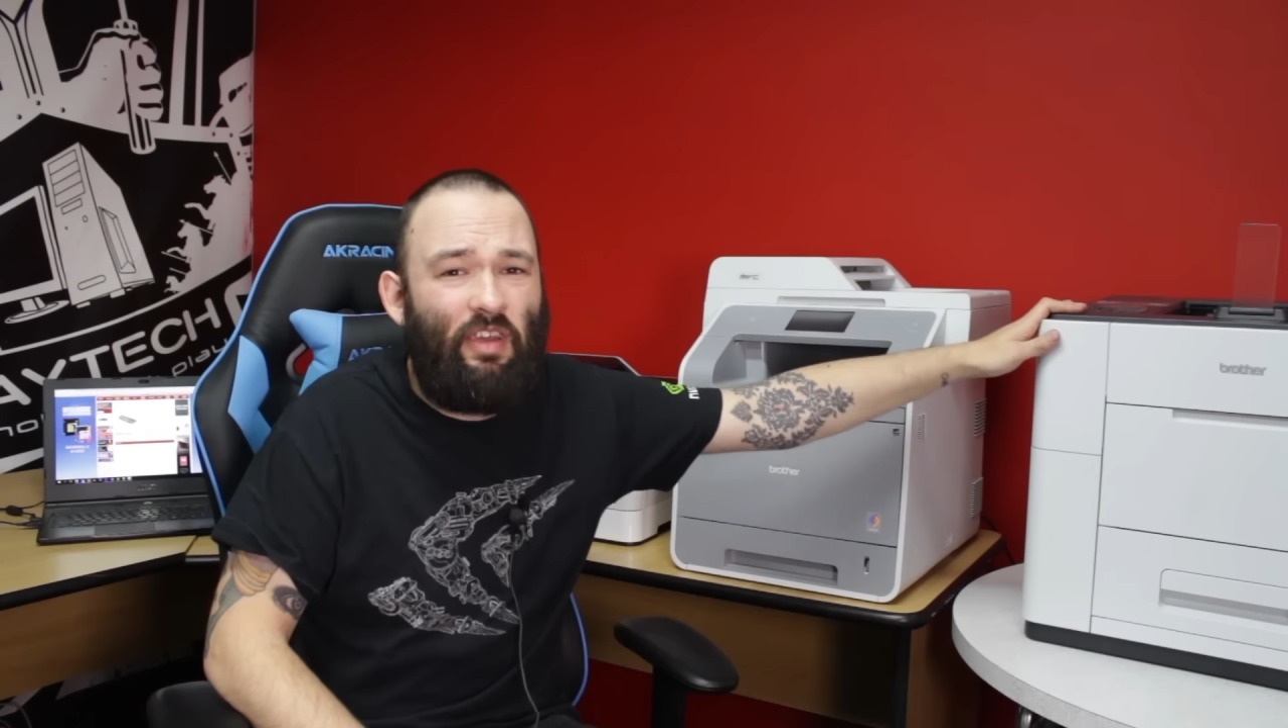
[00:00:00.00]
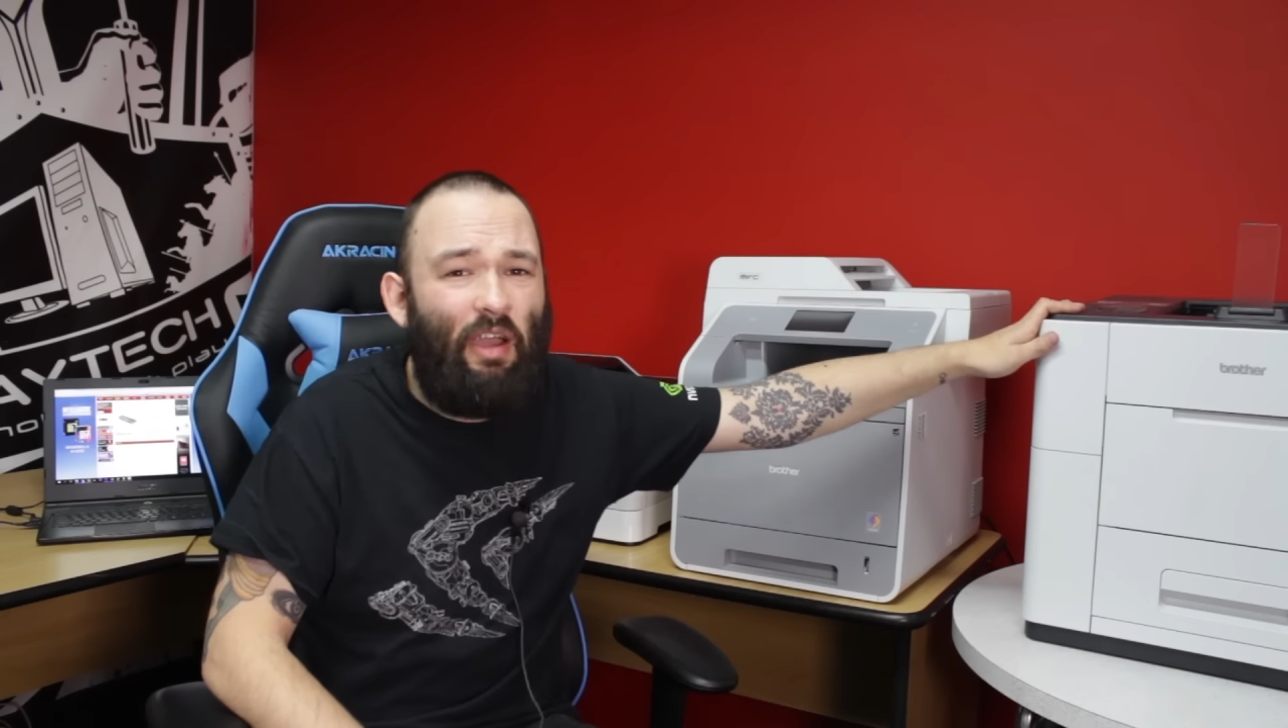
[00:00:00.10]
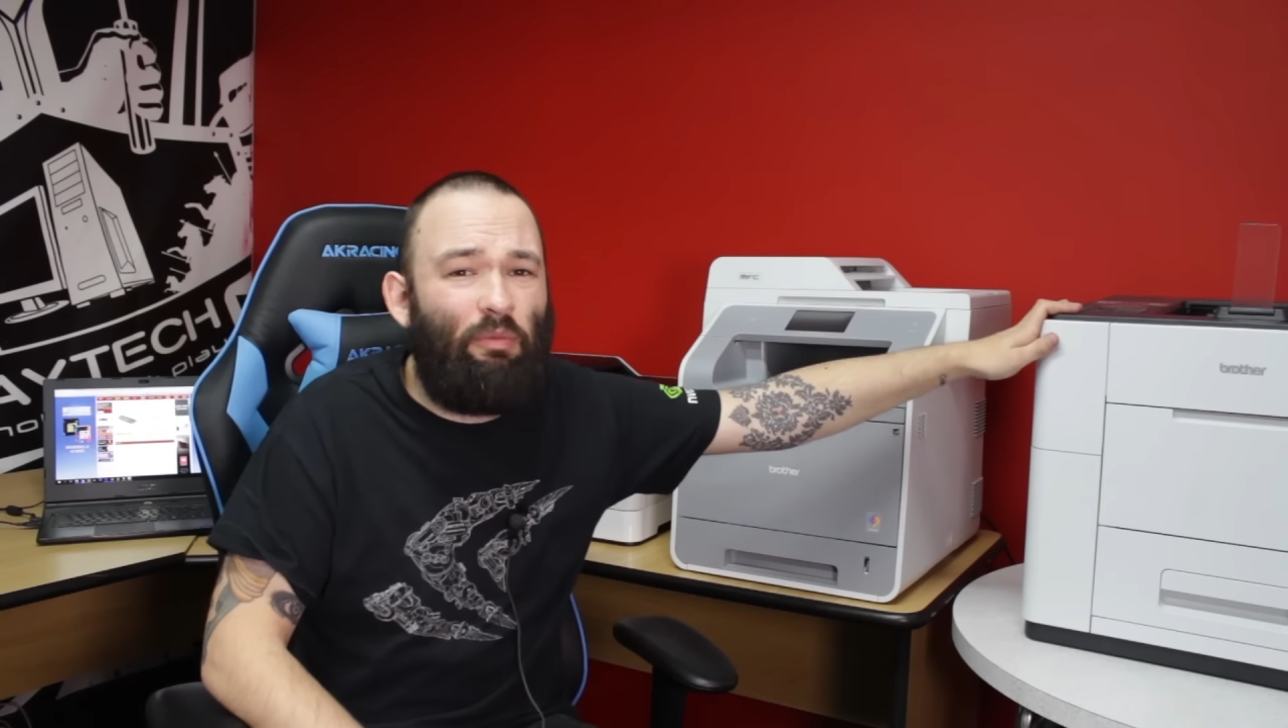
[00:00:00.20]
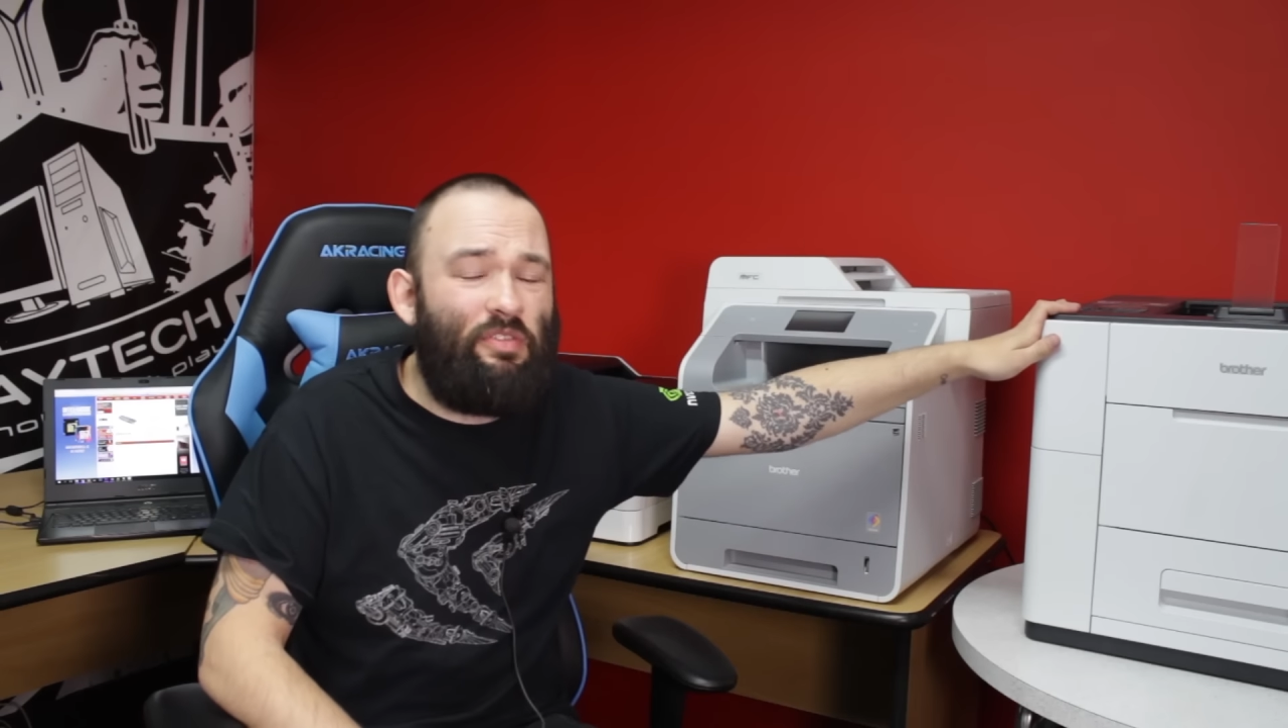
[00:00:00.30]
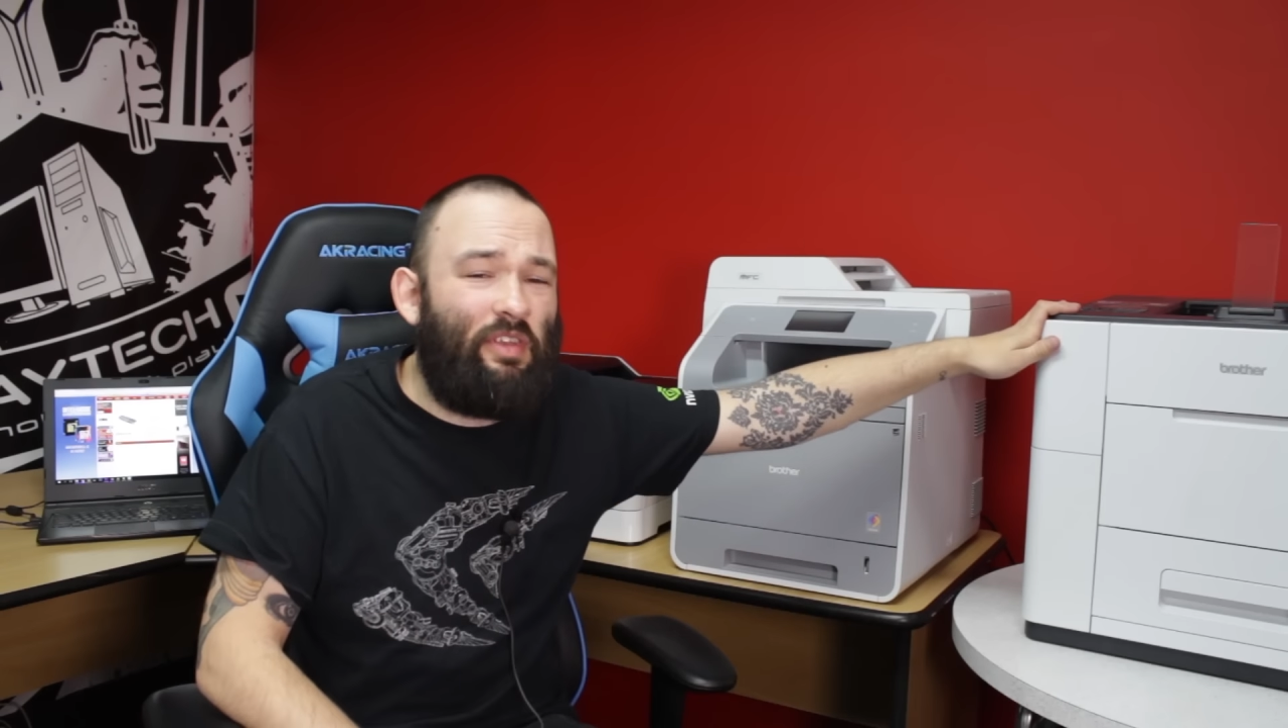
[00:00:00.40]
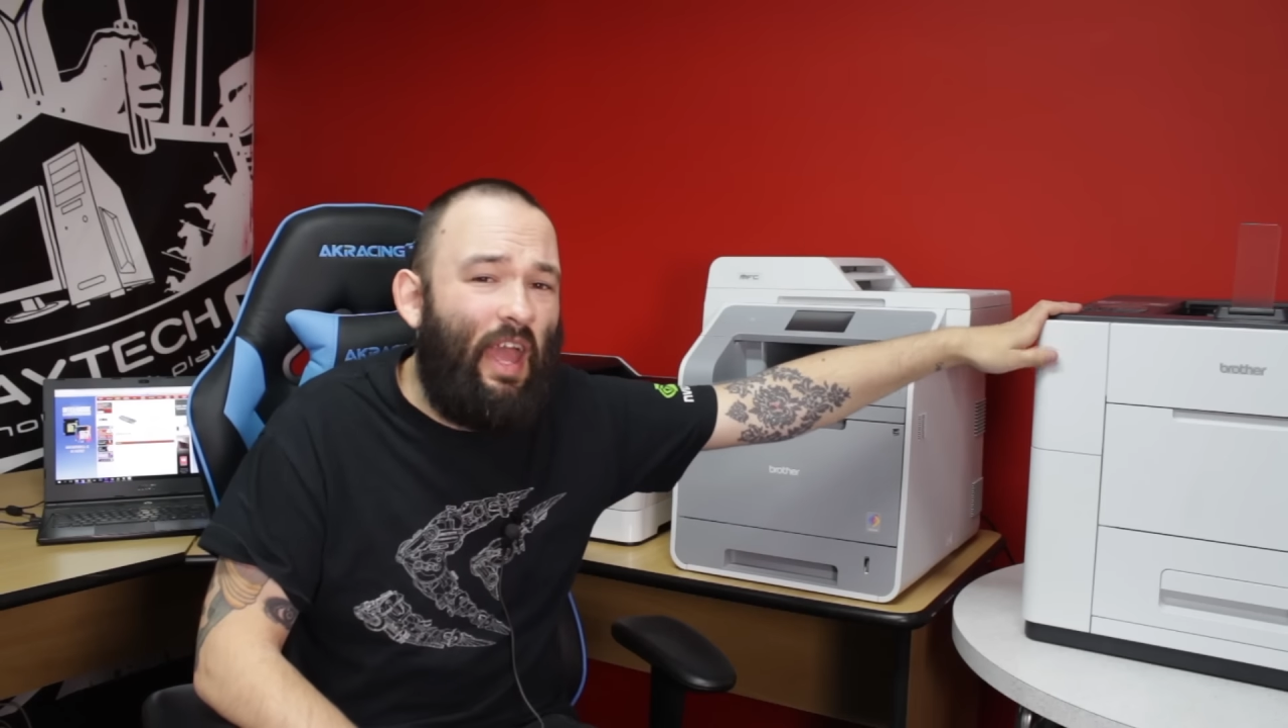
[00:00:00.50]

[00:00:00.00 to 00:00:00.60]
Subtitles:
guy was an